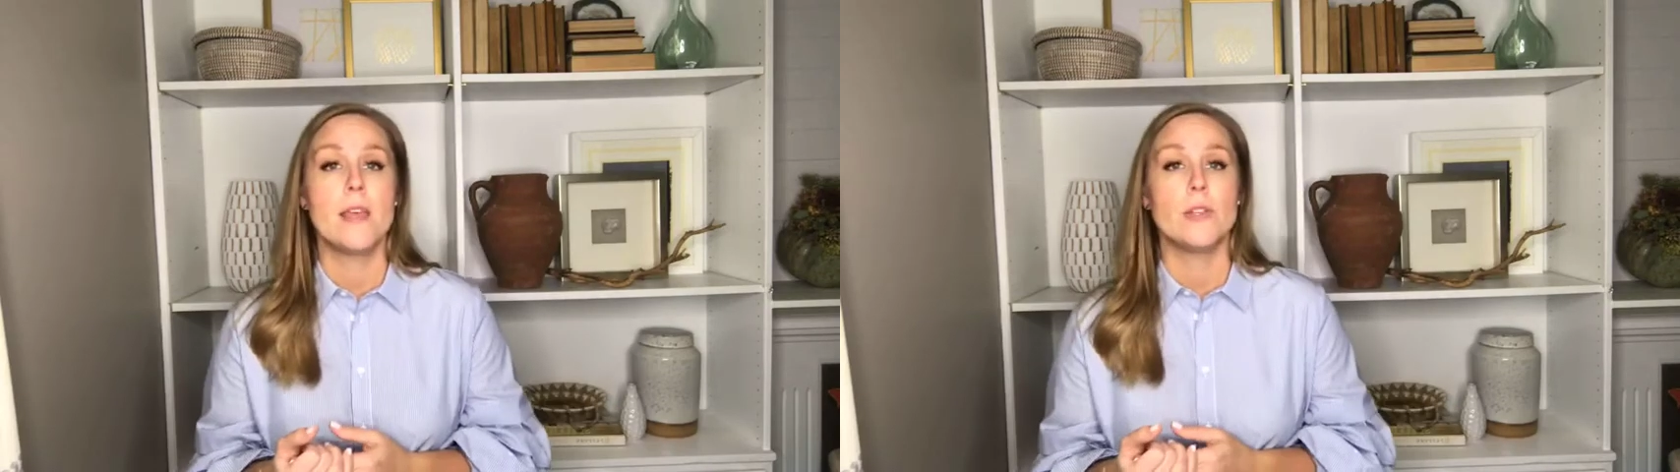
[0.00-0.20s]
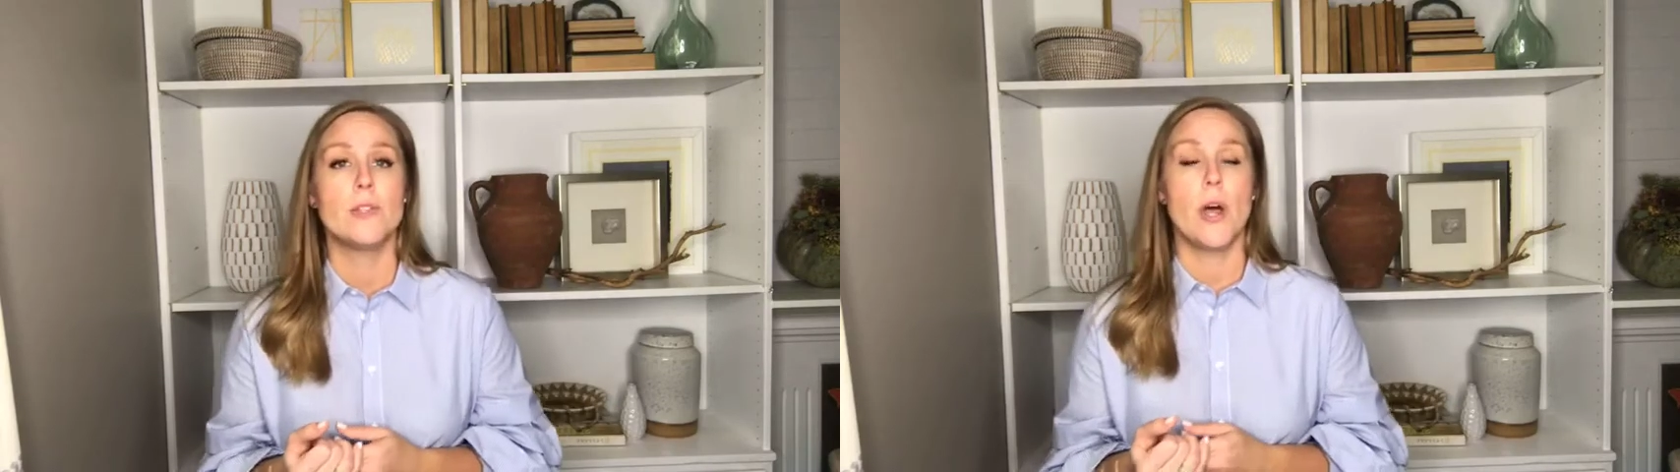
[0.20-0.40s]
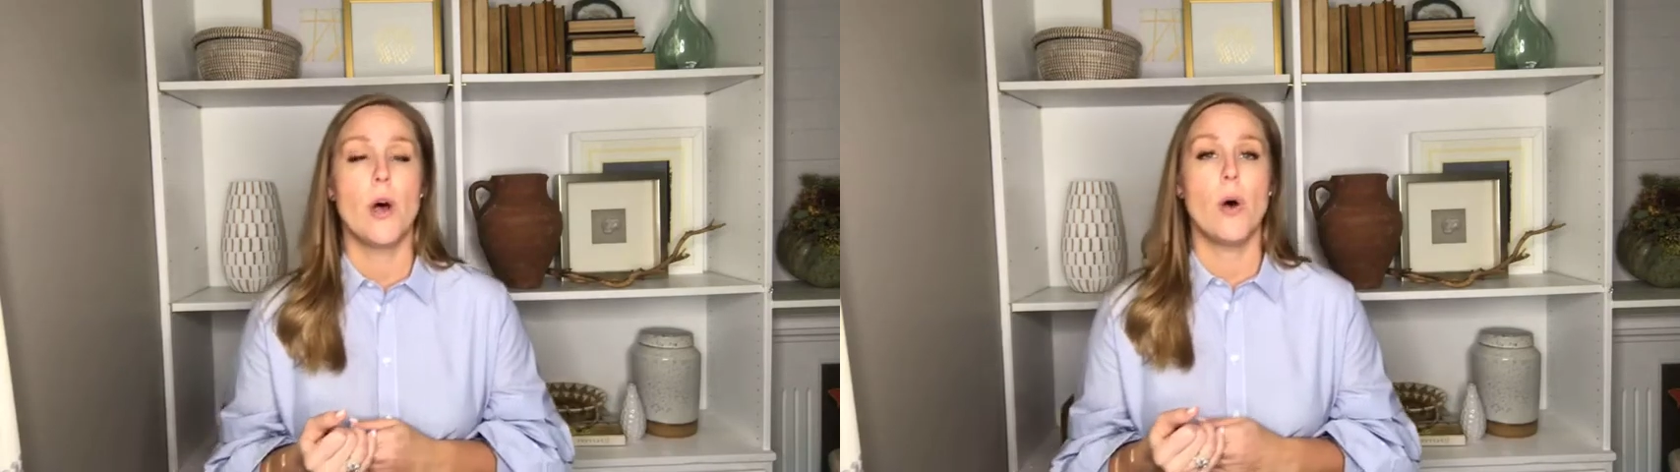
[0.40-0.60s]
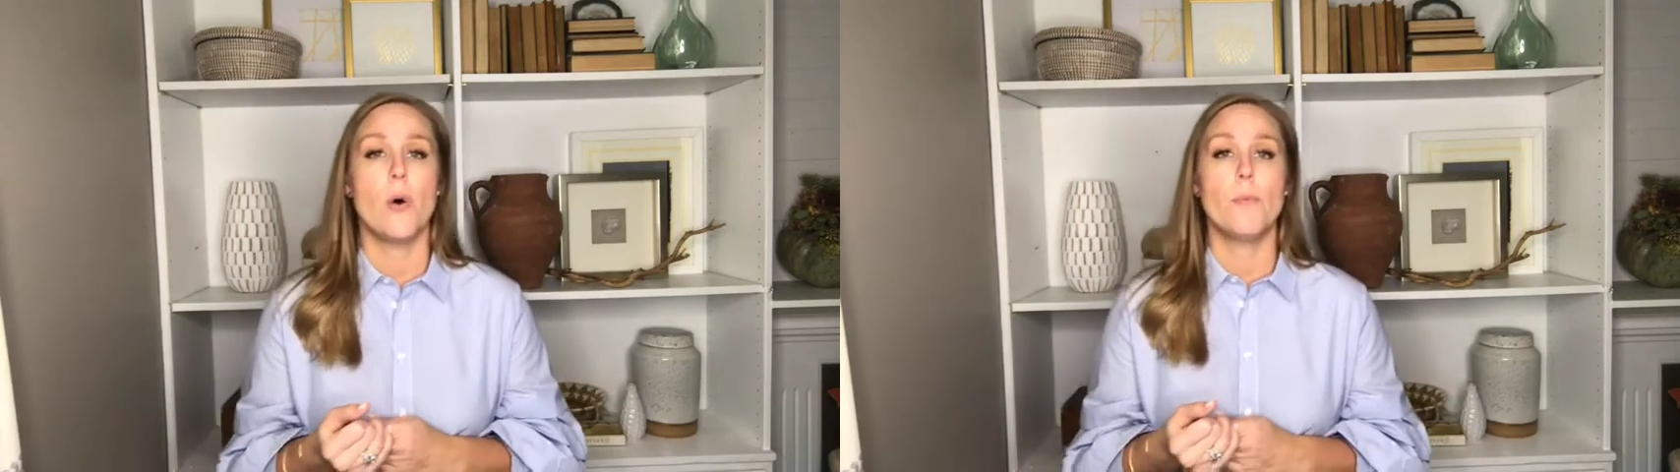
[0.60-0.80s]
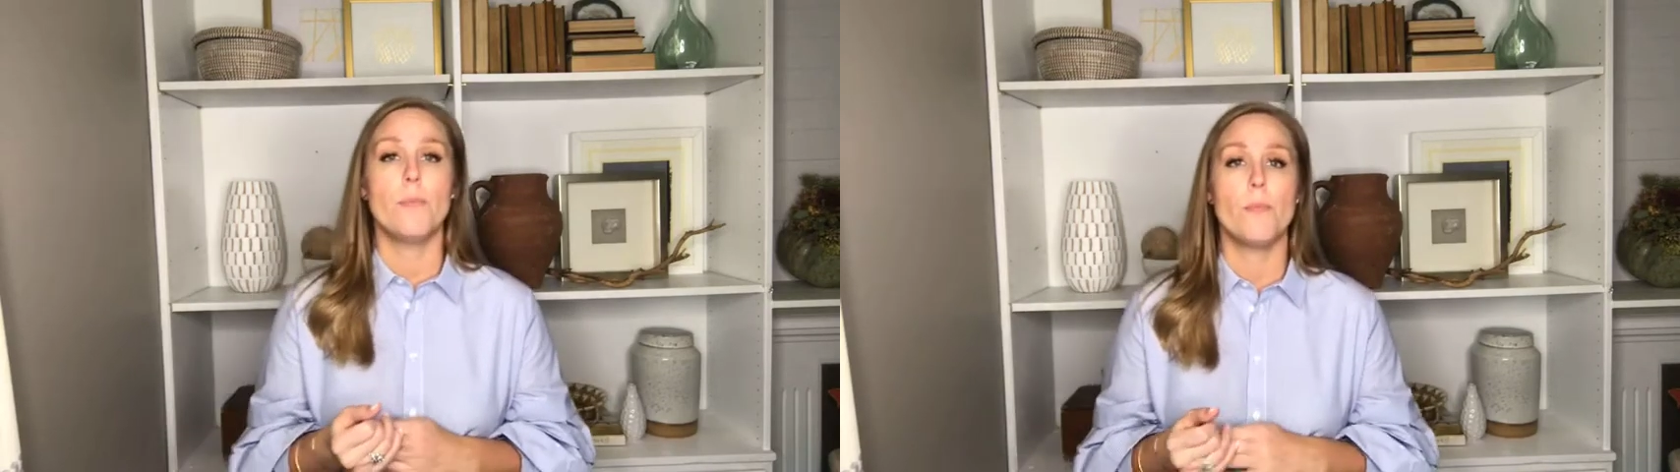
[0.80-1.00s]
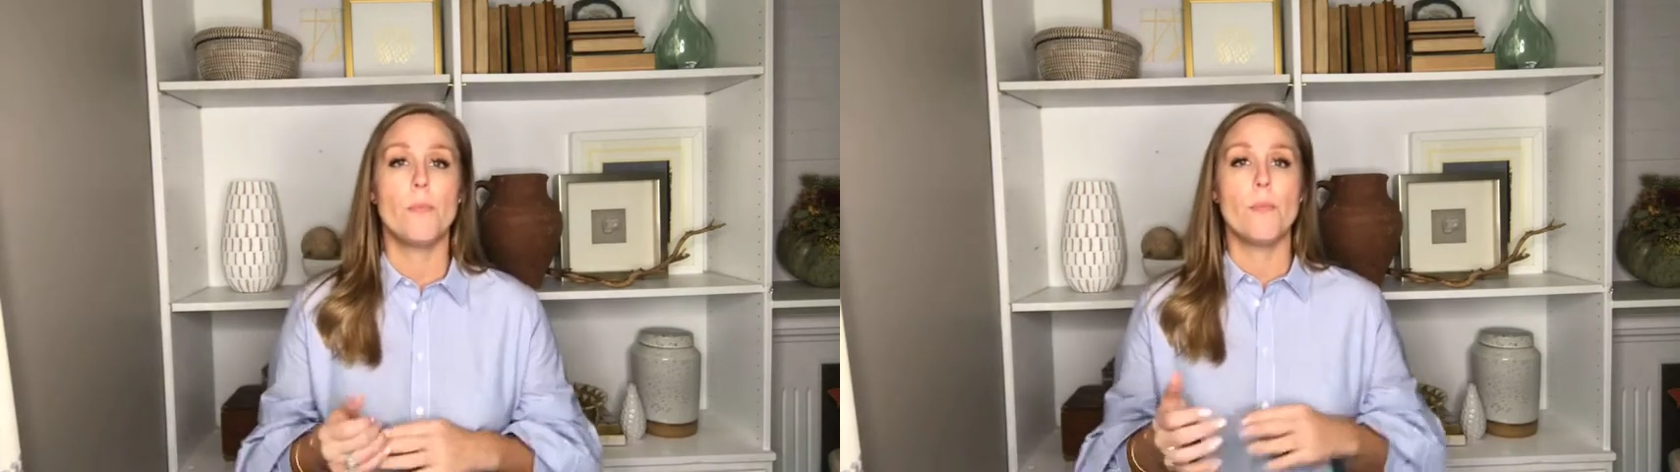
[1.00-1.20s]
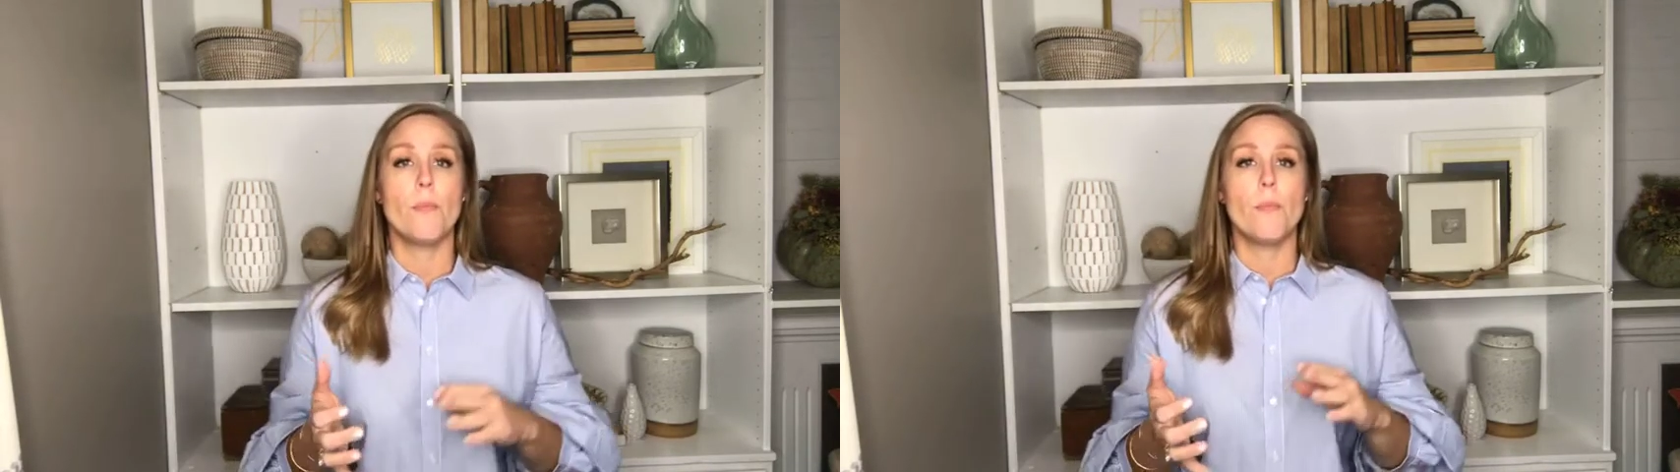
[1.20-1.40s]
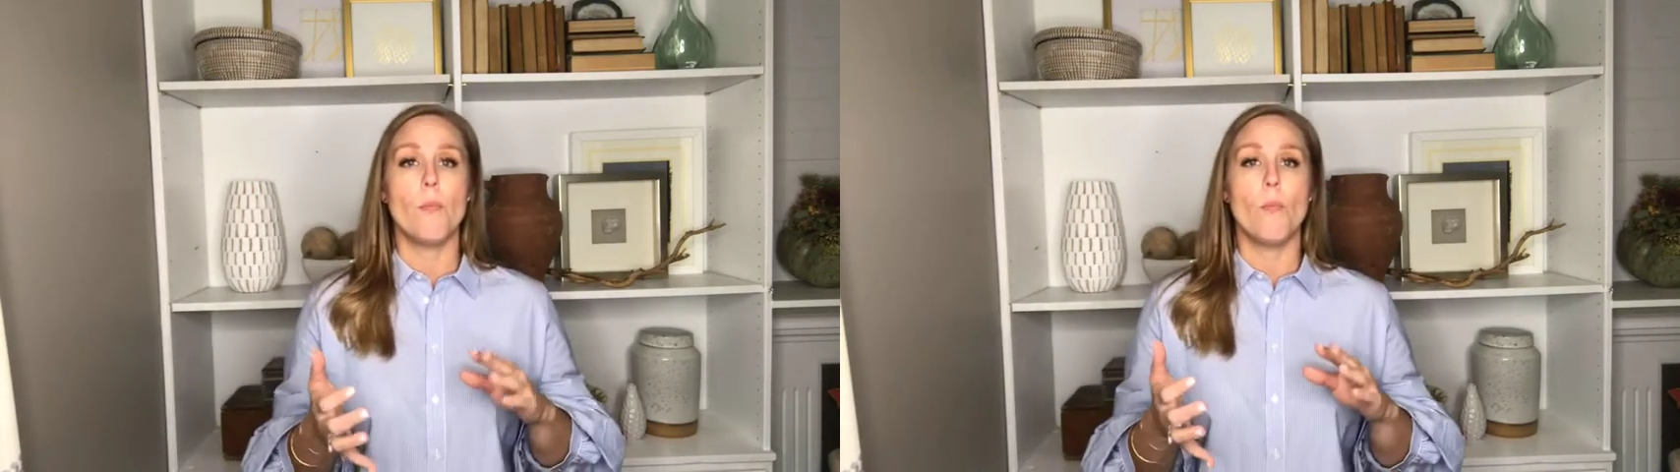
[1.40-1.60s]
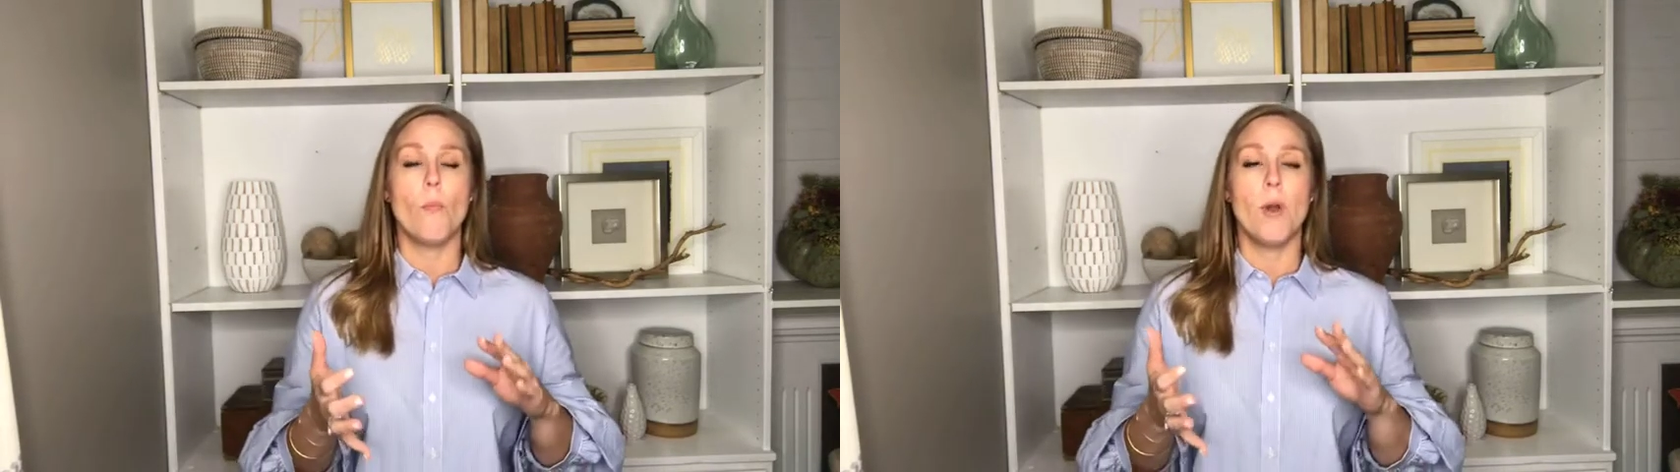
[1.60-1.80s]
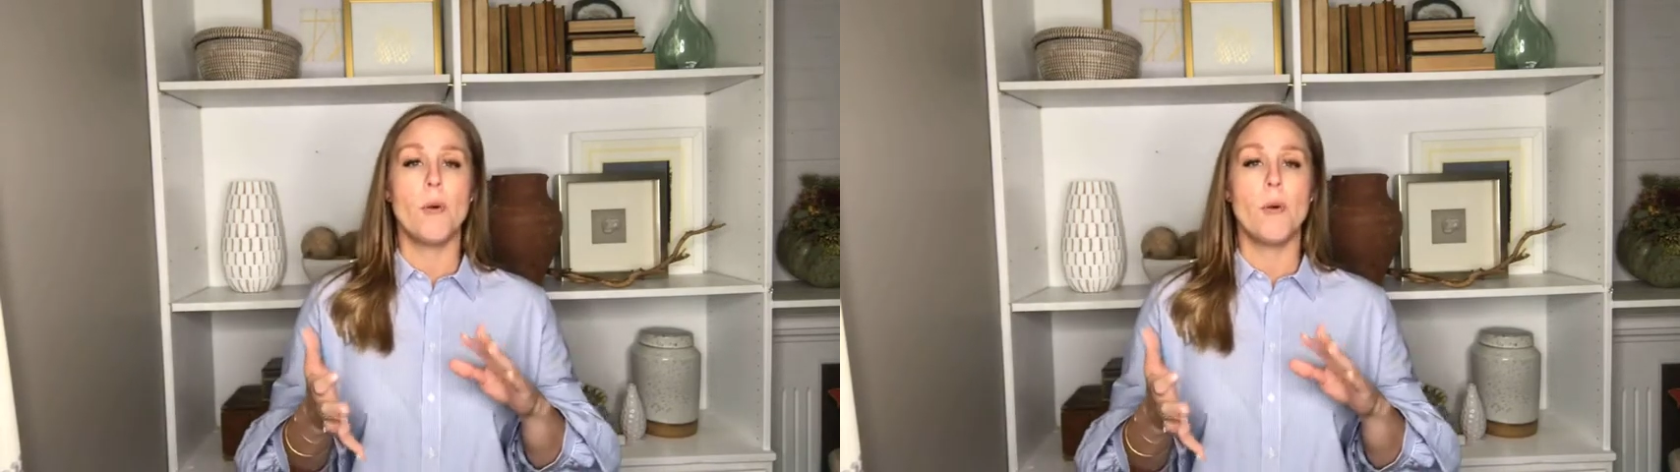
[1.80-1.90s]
So what